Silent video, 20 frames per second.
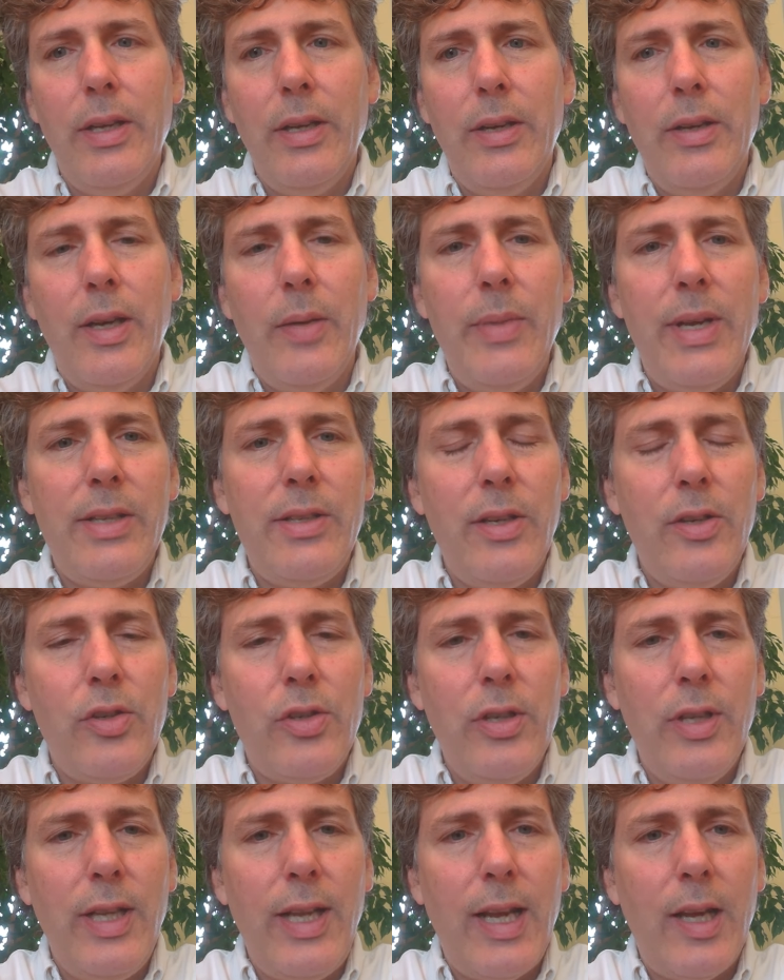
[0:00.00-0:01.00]
a message
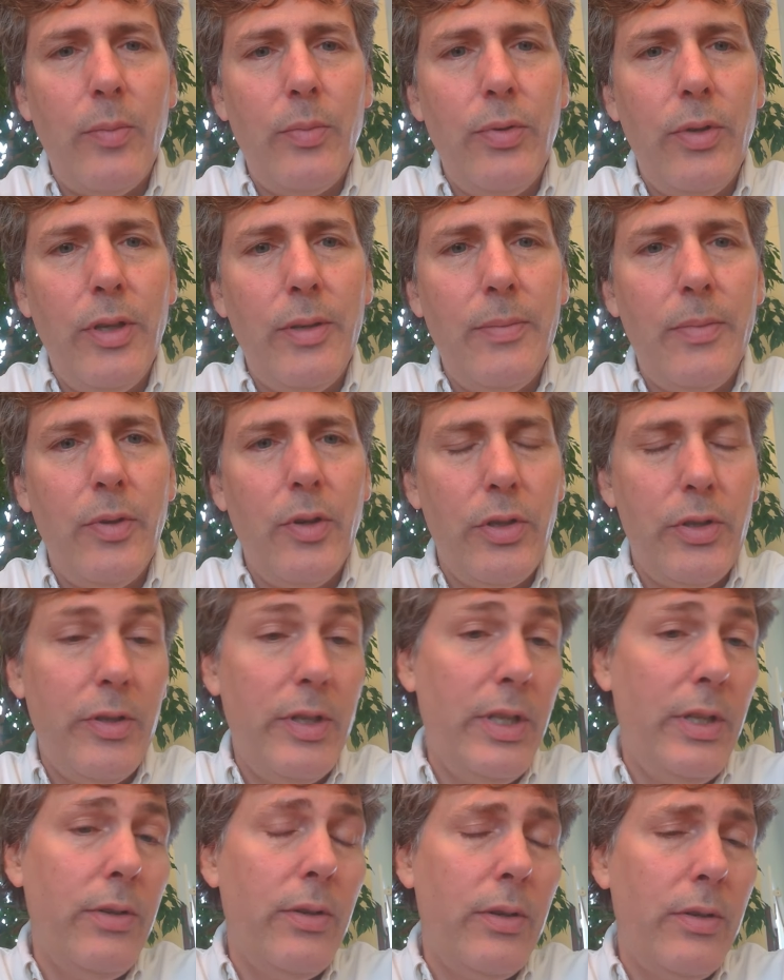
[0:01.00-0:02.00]
to the output, or to
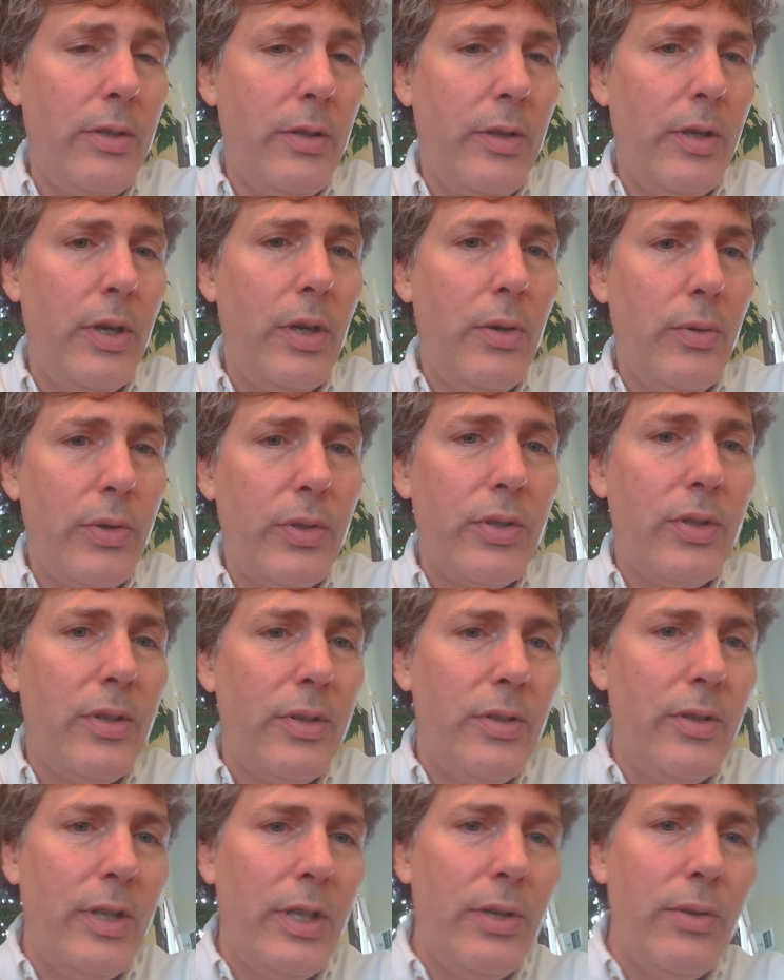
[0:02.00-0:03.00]
the host,
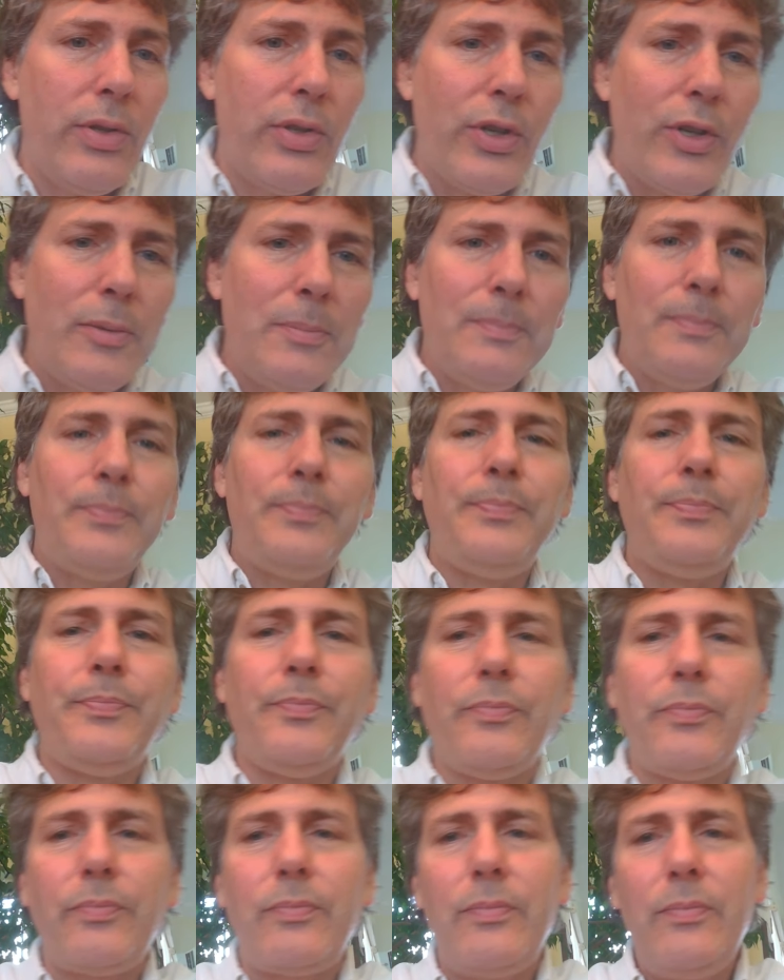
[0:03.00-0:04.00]
to the user,
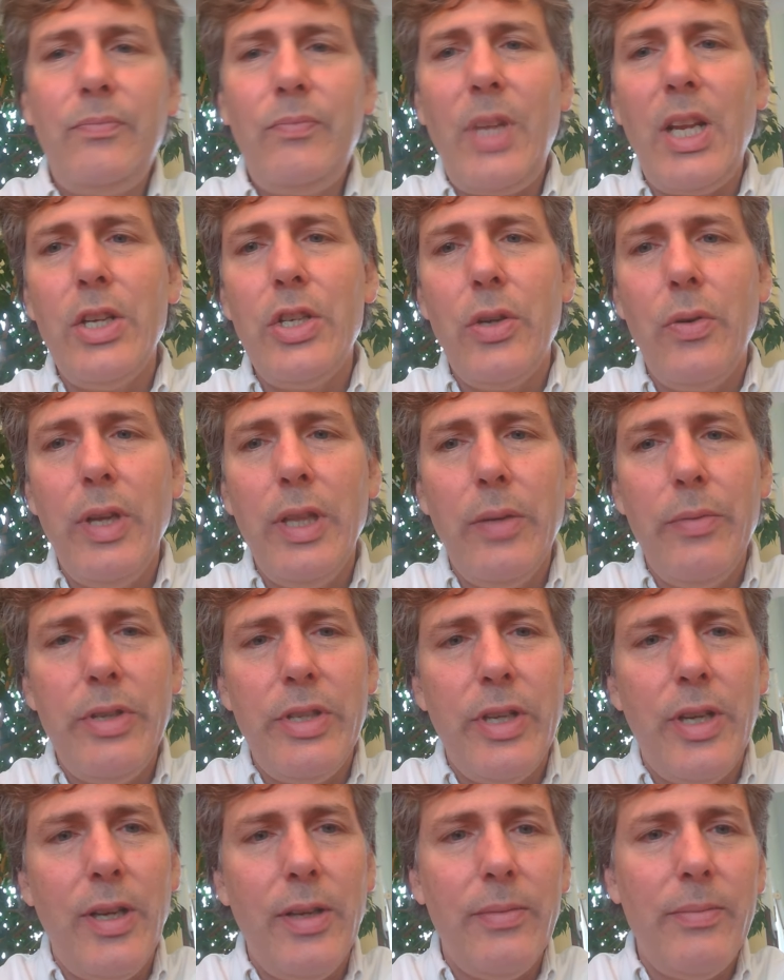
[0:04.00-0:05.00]
showing the
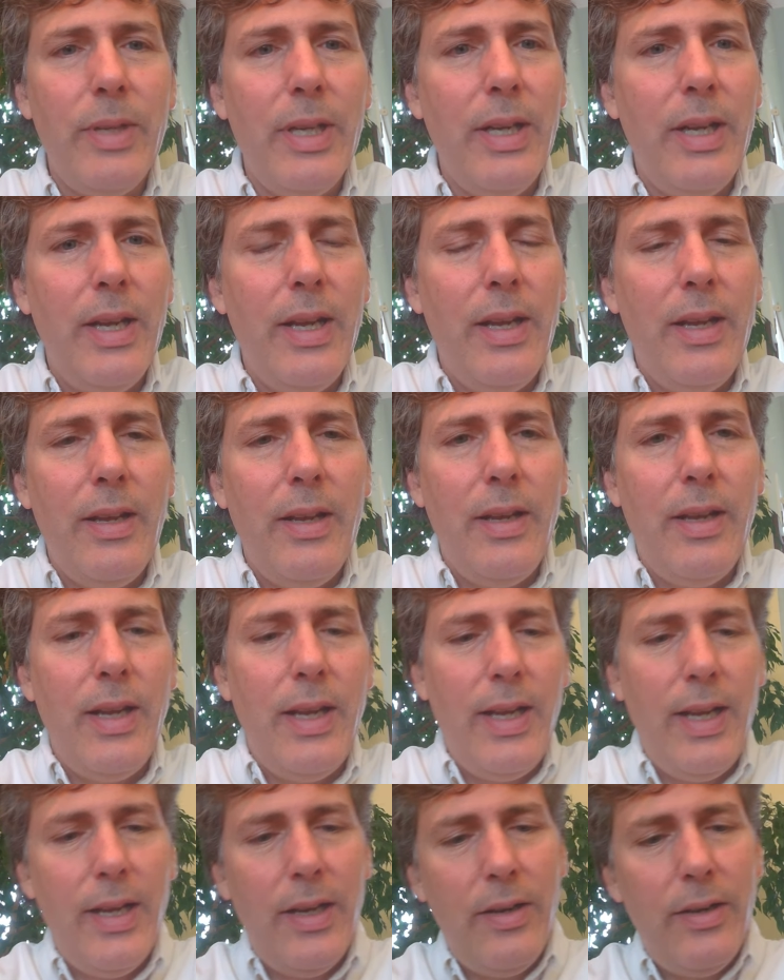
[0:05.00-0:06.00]
result.
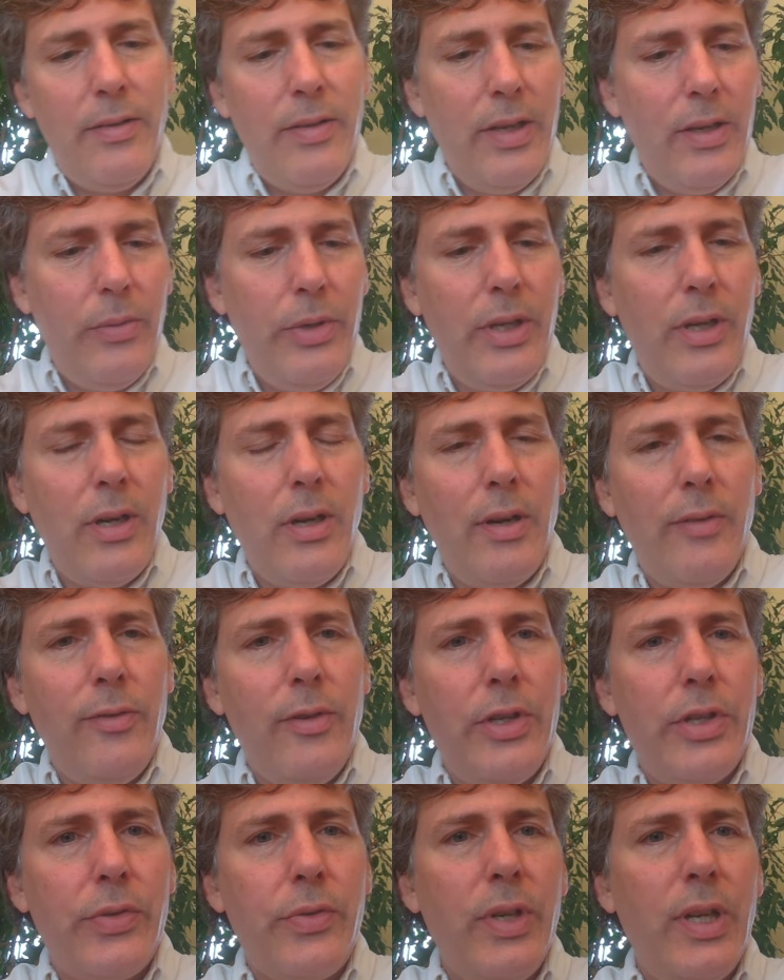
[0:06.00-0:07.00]
And there we are, our
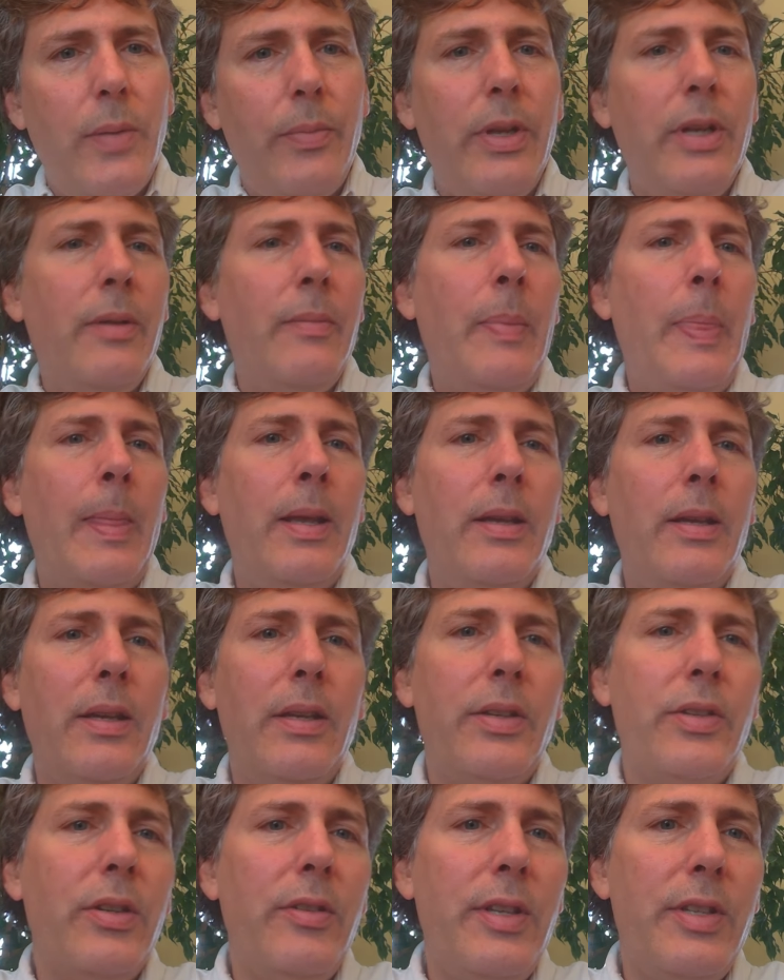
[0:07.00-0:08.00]
first script.
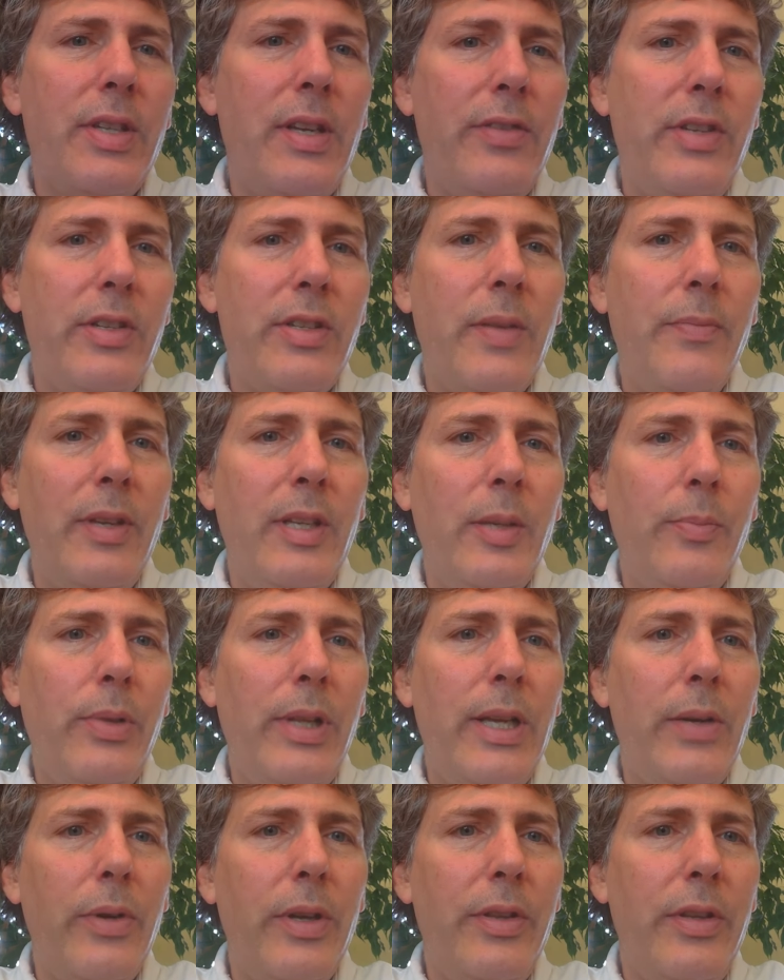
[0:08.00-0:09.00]
So this gives you something to
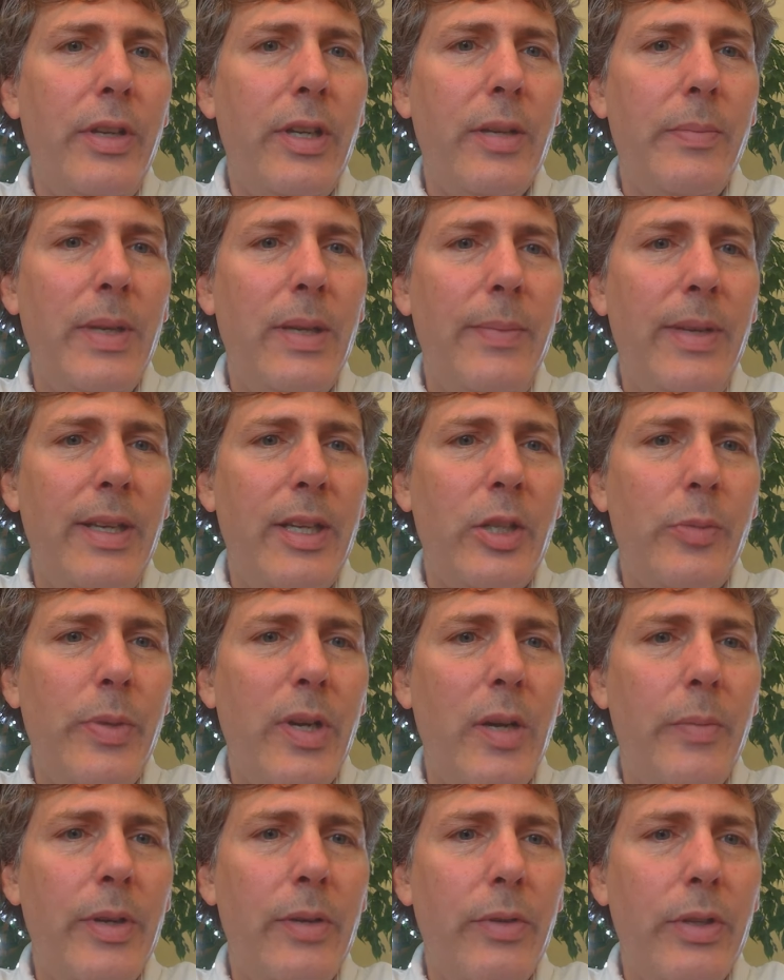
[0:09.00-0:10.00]
play with. You can maybe
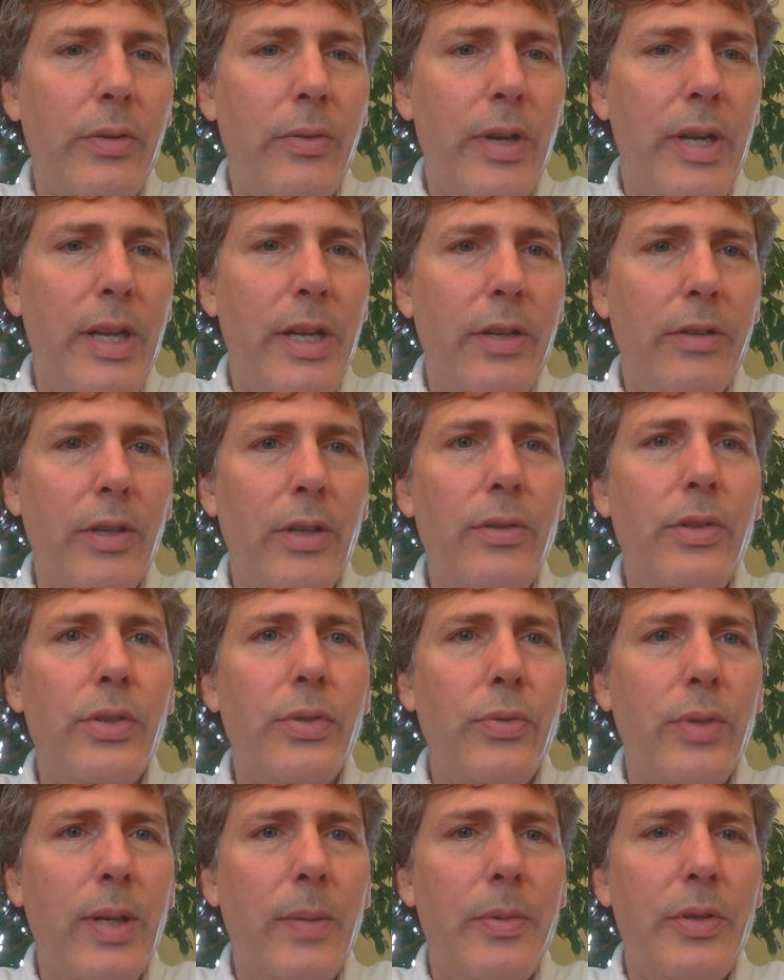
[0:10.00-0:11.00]
experiment with creating your own
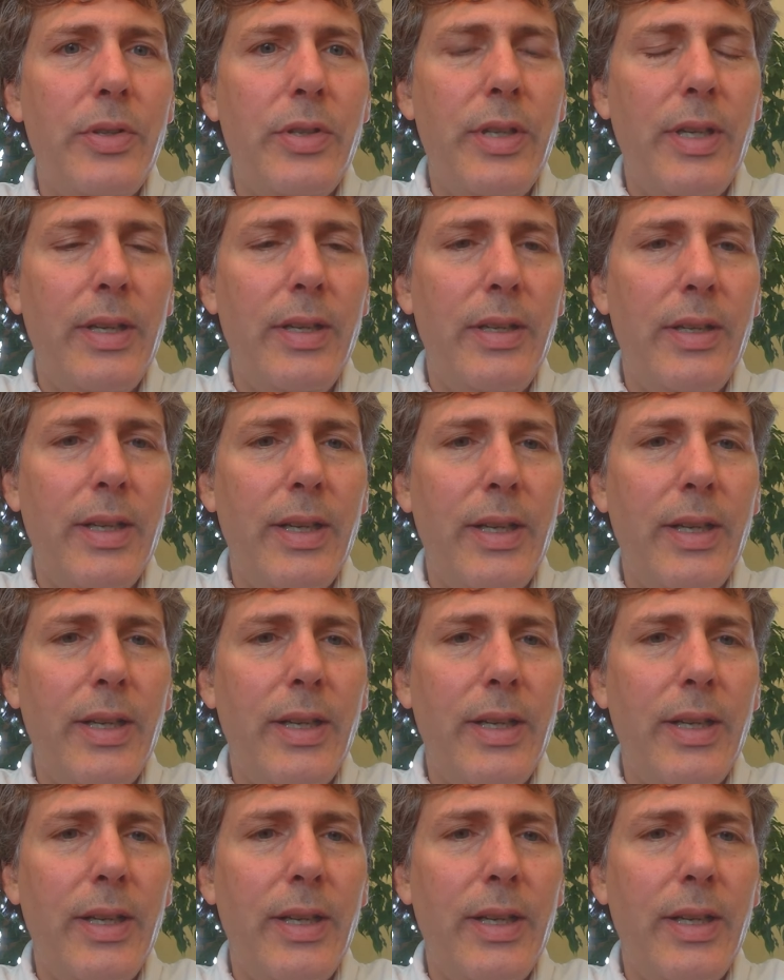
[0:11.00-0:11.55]
scripts, and